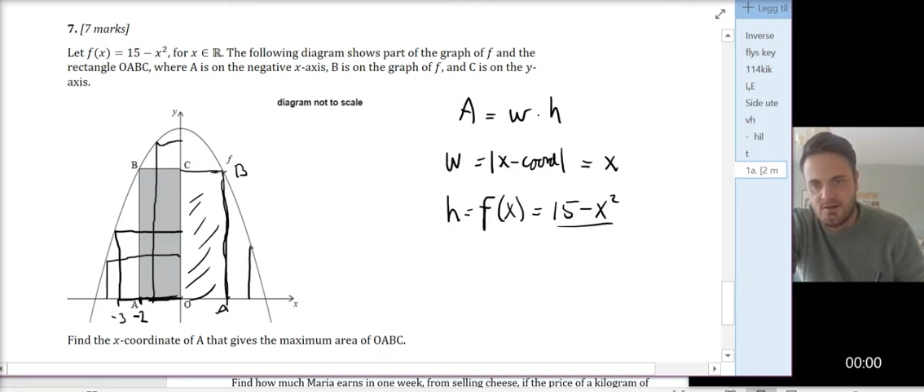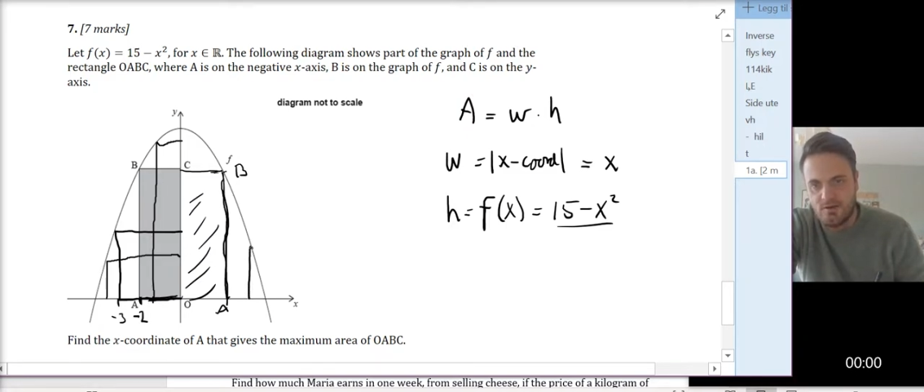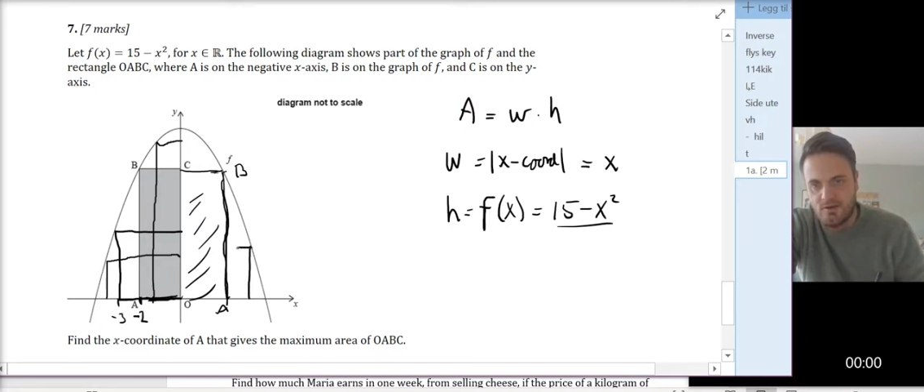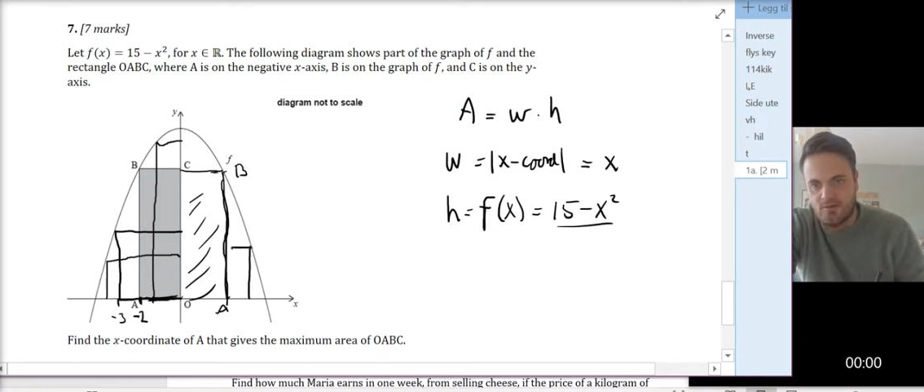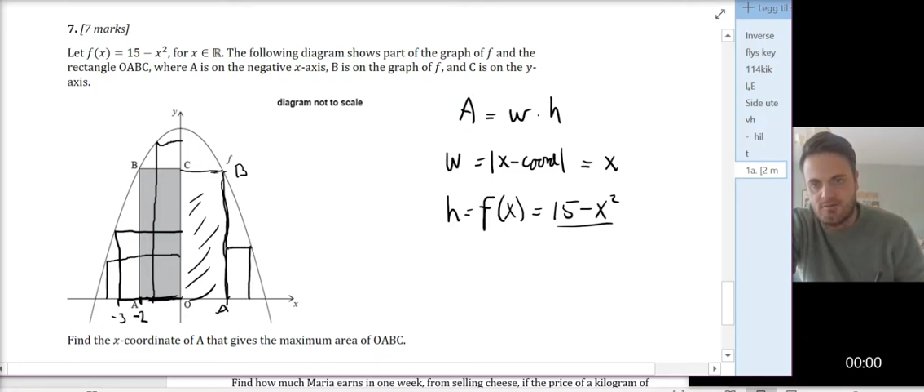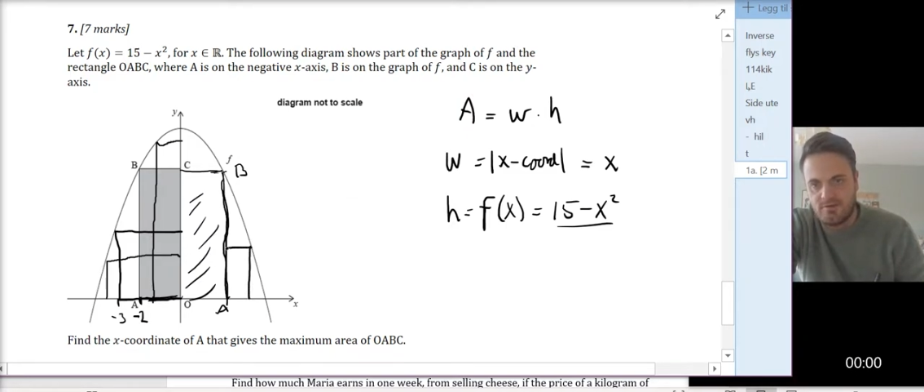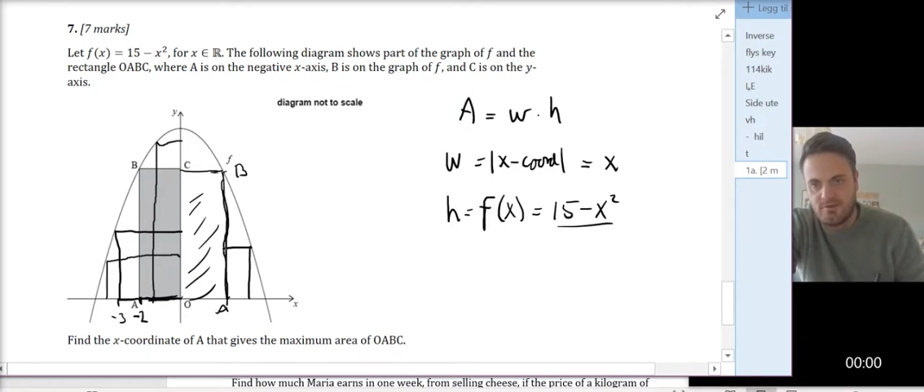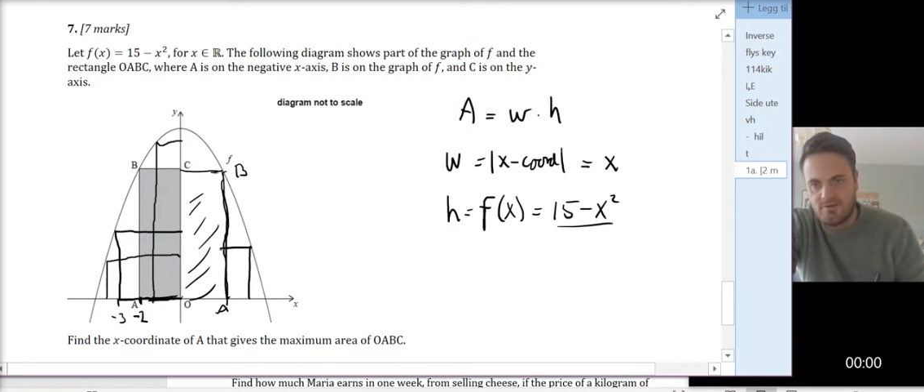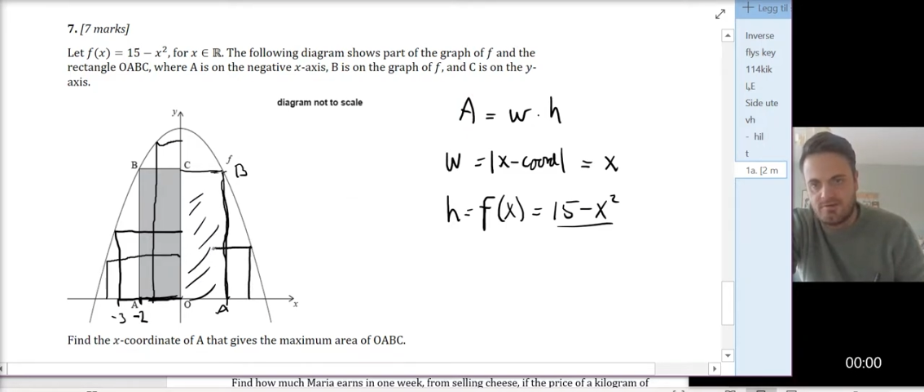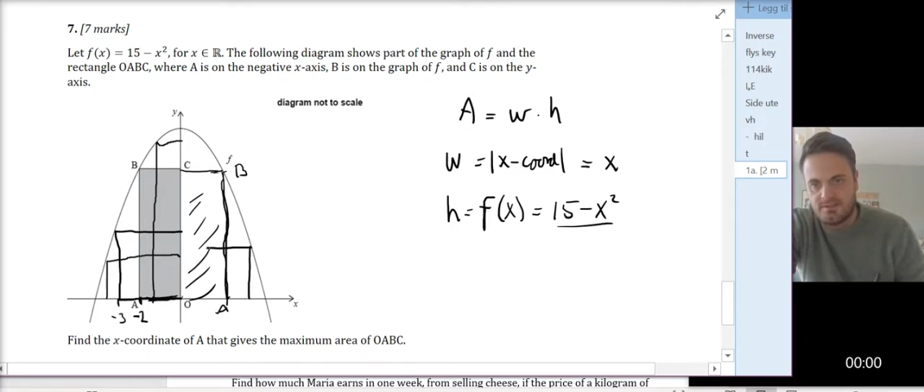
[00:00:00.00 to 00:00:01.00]
of
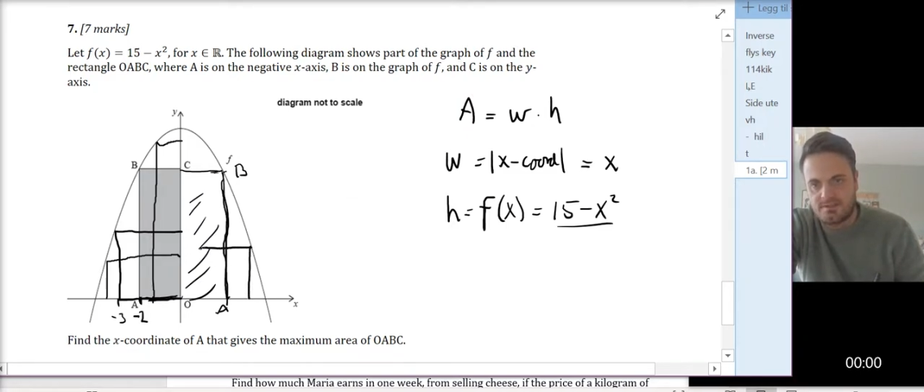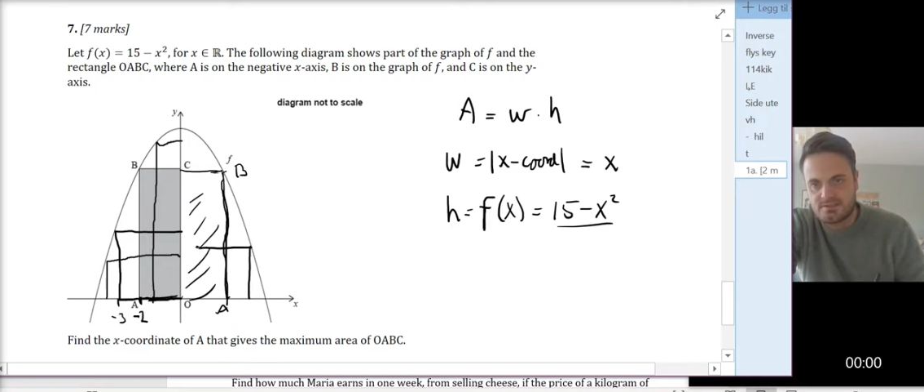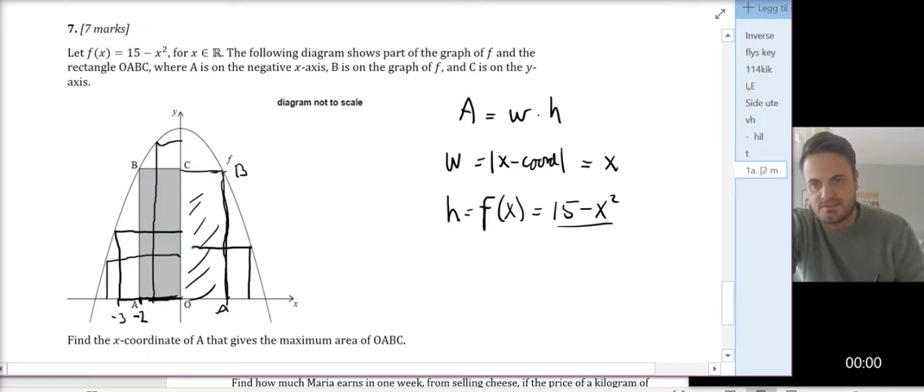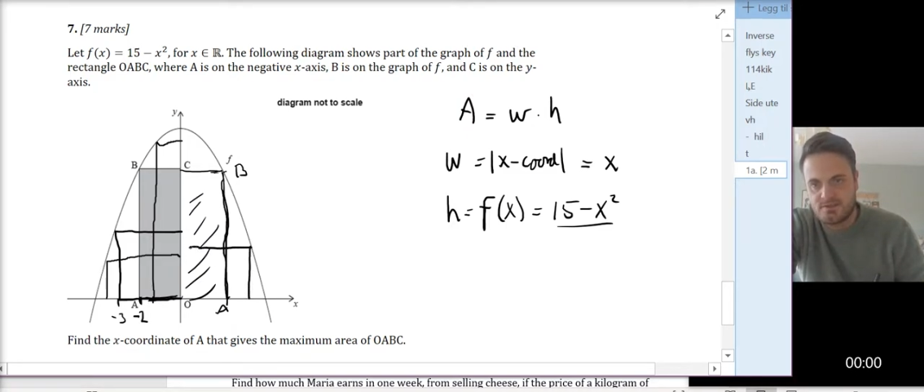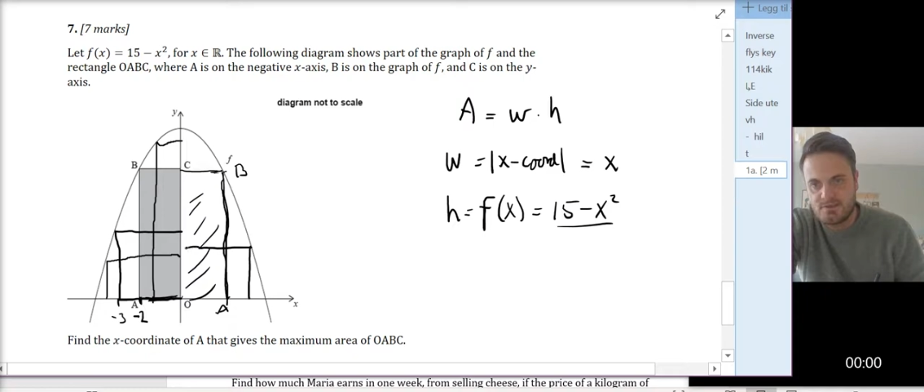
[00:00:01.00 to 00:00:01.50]
this